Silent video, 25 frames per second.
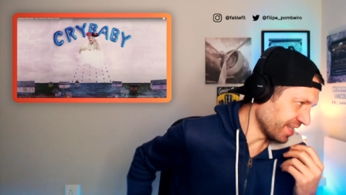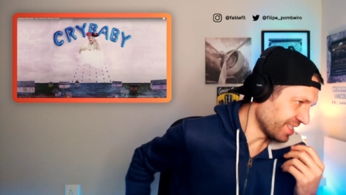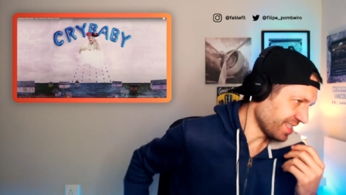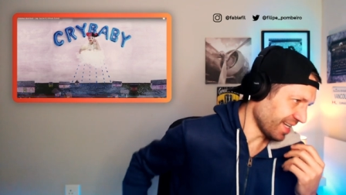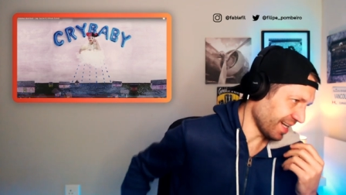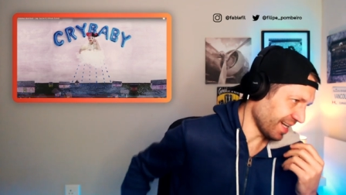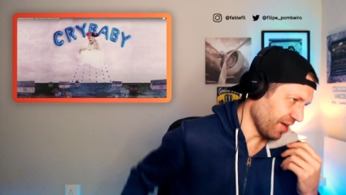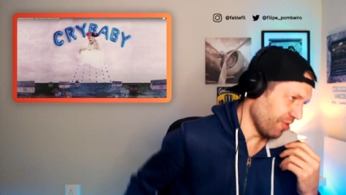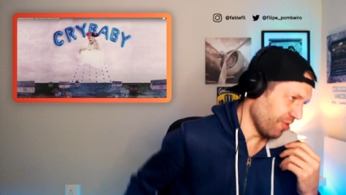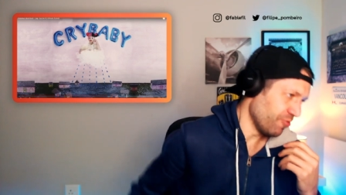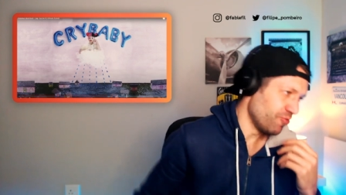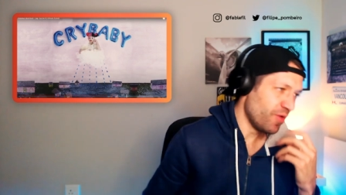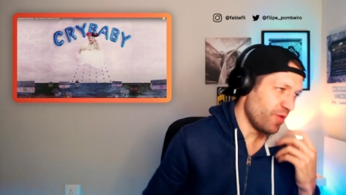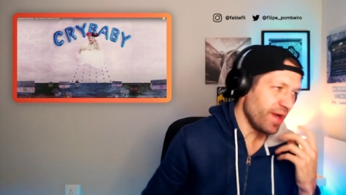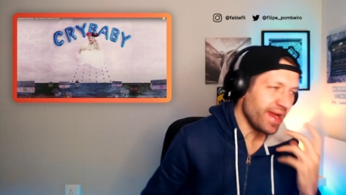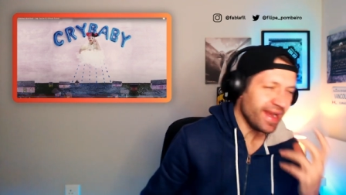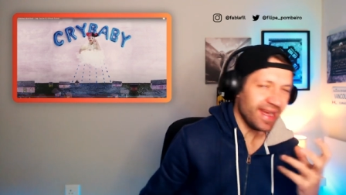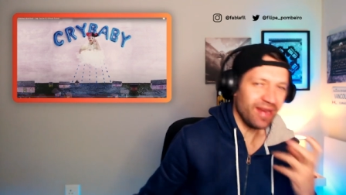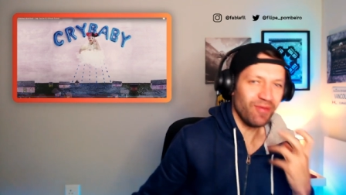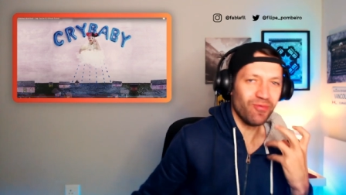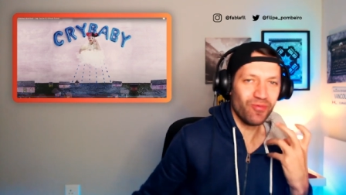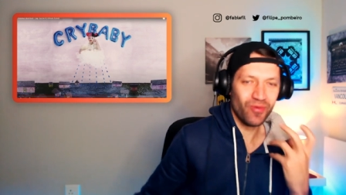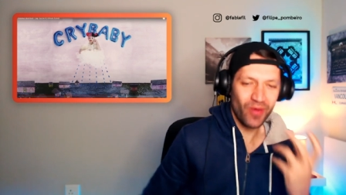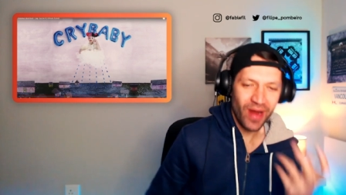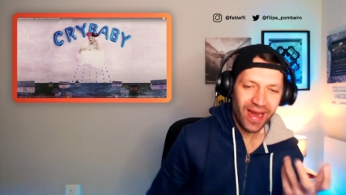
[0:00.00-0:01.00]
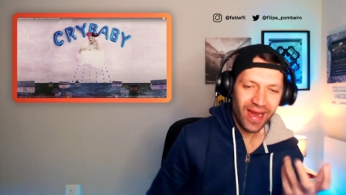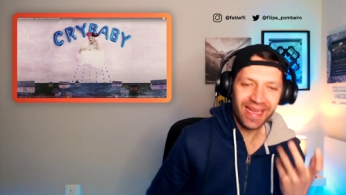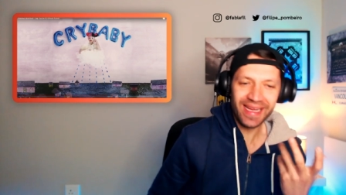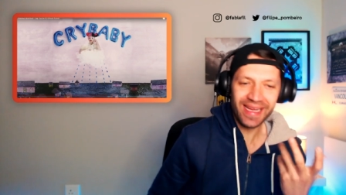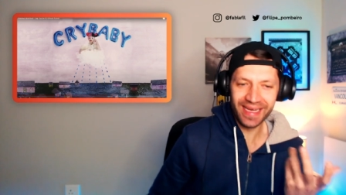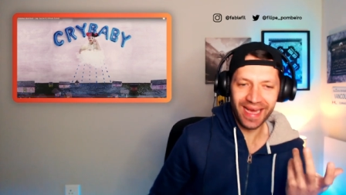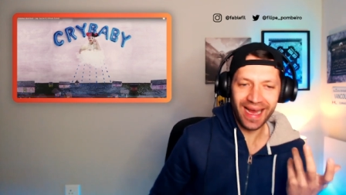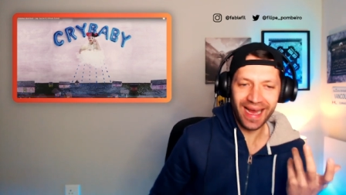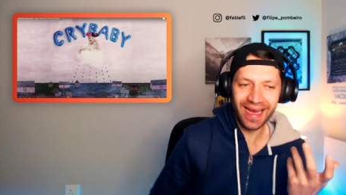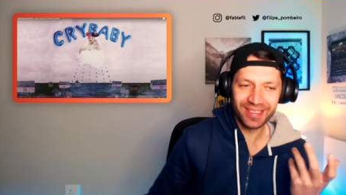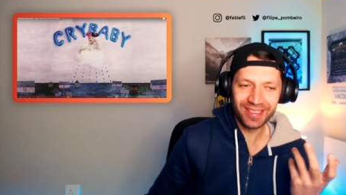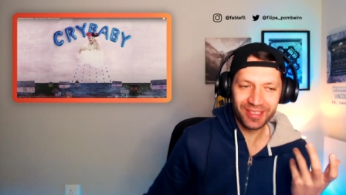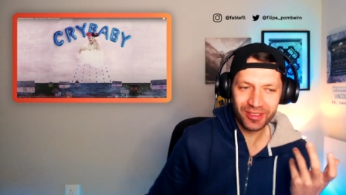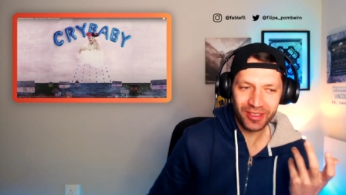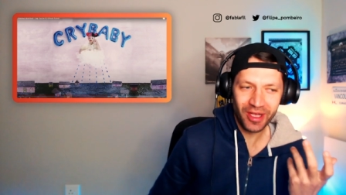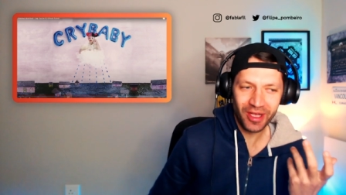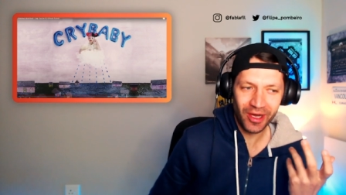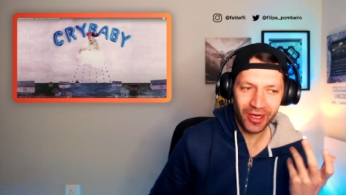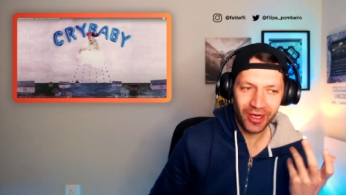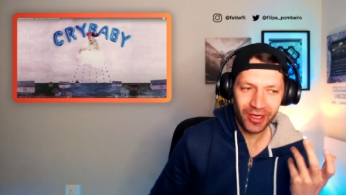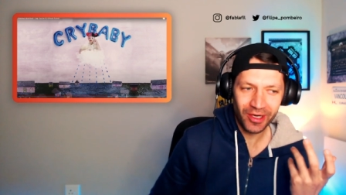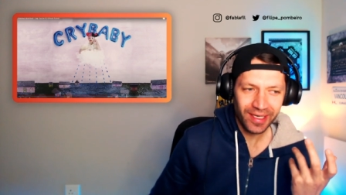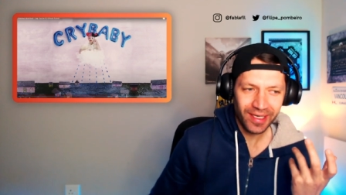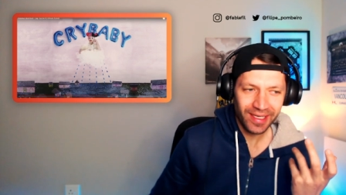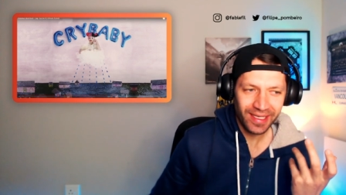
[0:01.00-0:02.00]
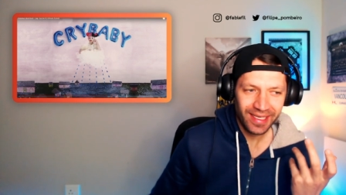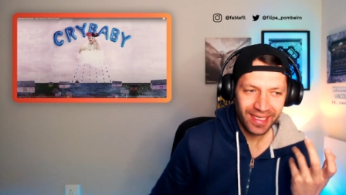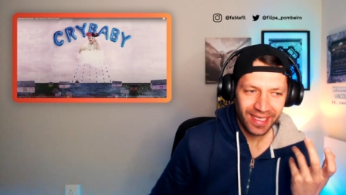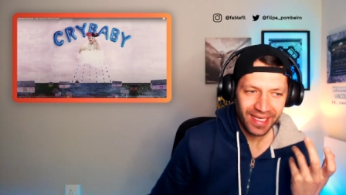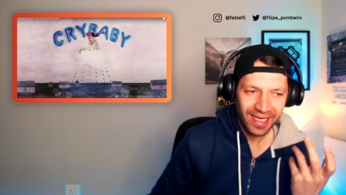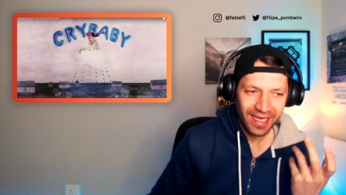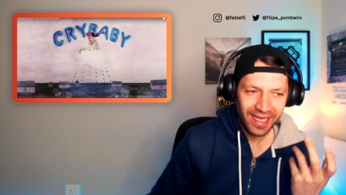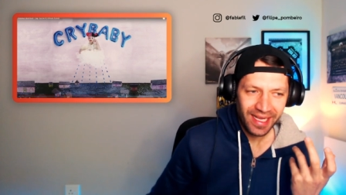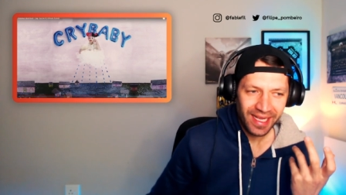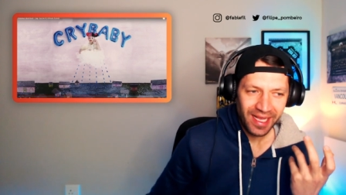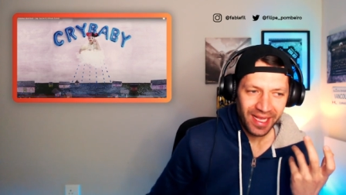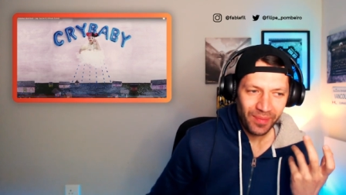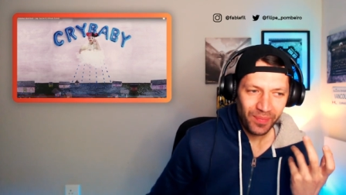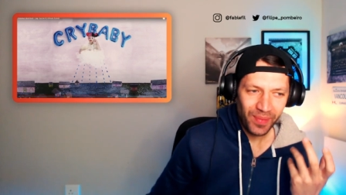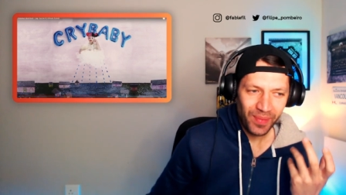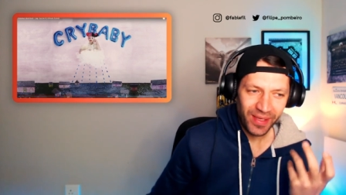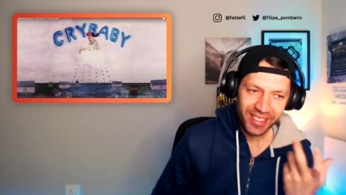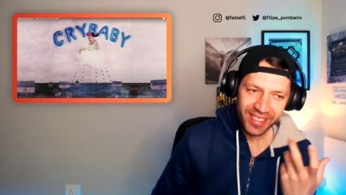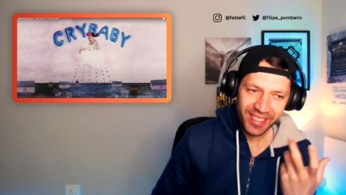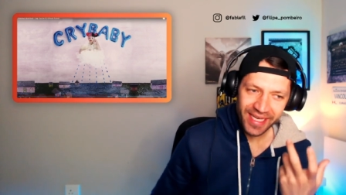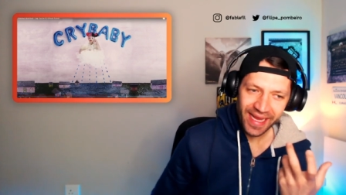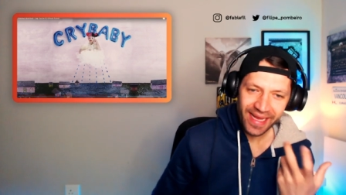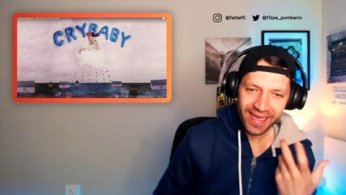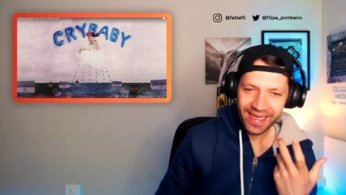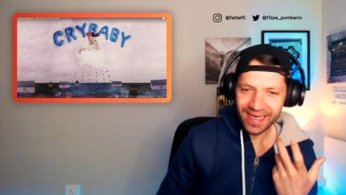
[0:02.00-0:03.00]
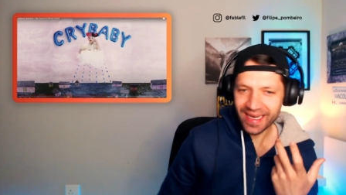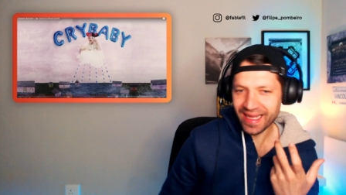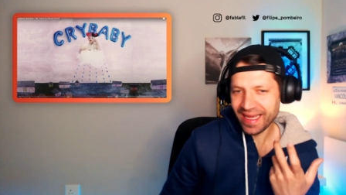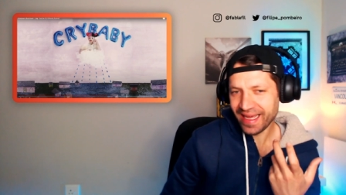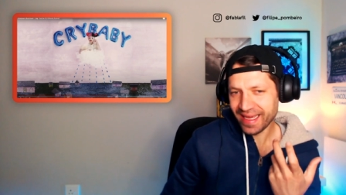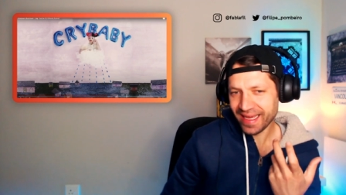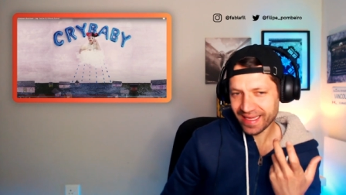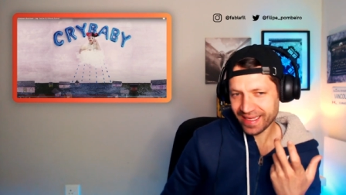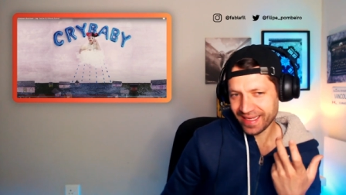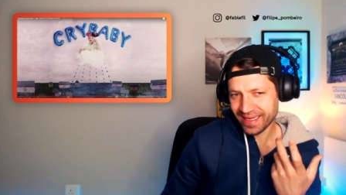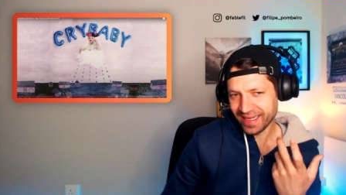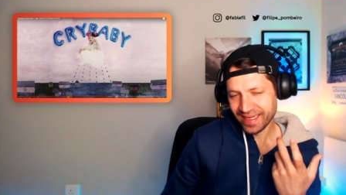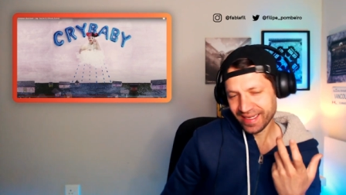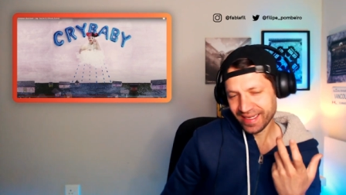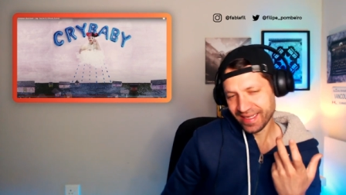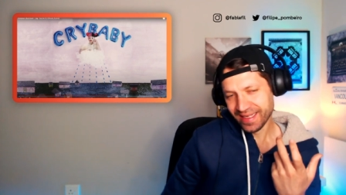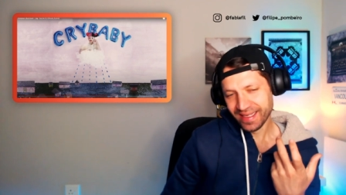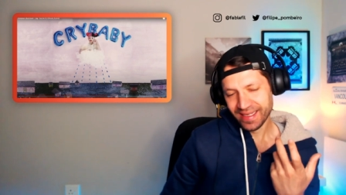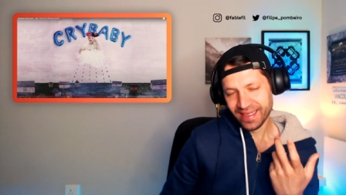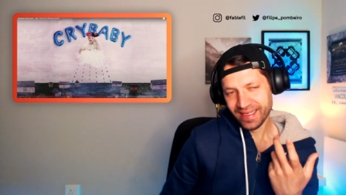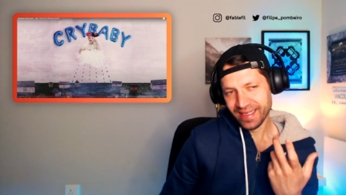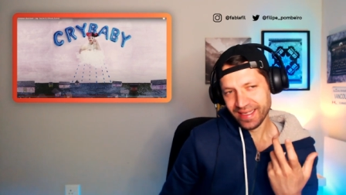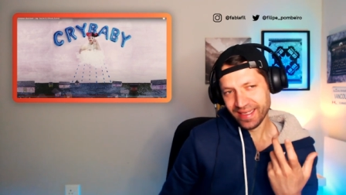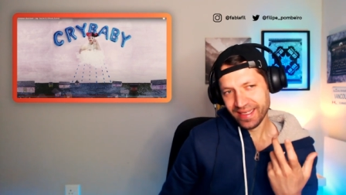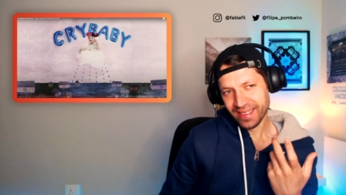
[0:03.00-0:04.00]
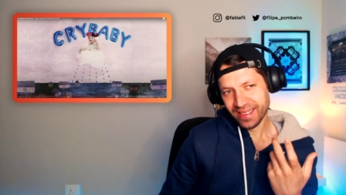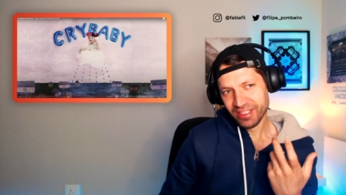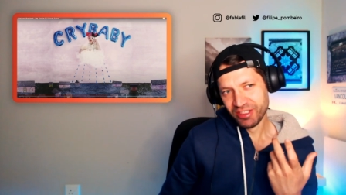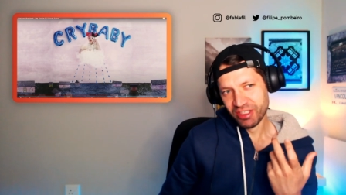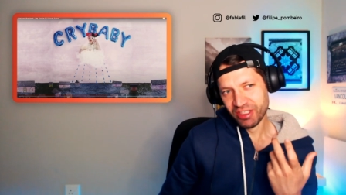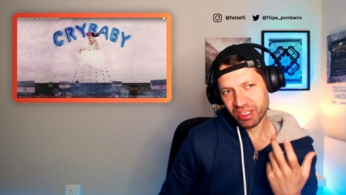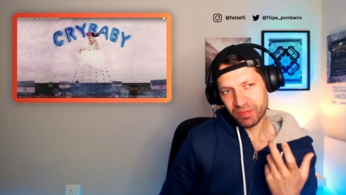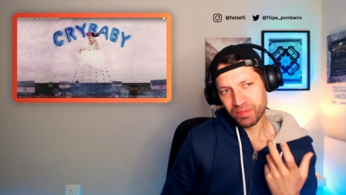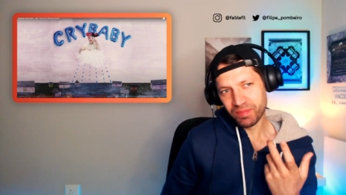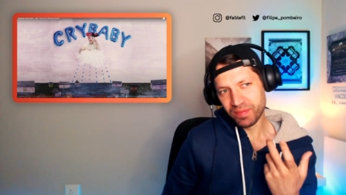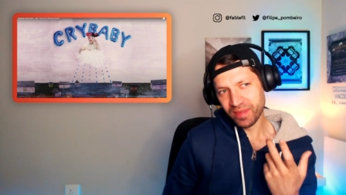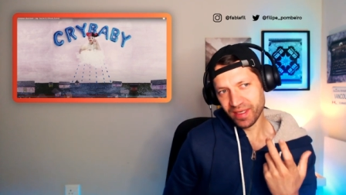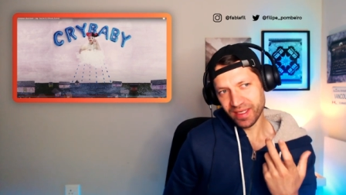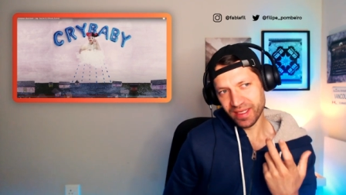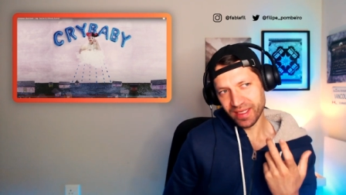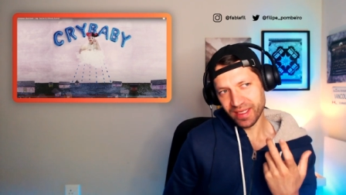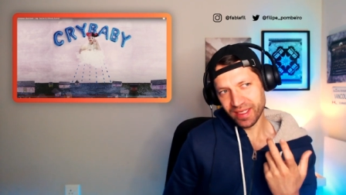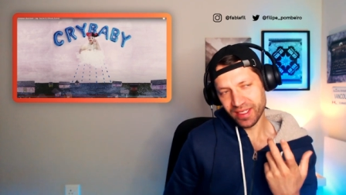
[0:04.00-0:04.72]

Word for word: It's like a really, really nice song, but yet like just,